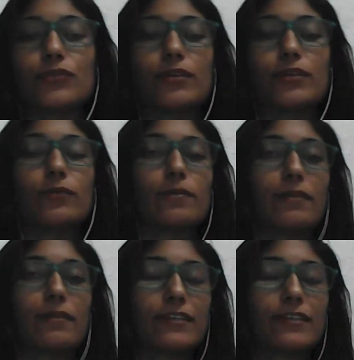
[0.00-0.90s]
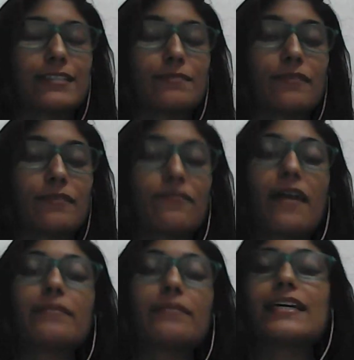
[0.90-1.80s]
do it with my friends and my
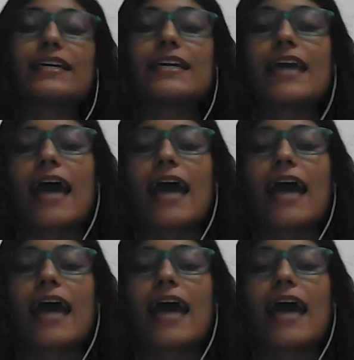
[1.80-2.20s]
family.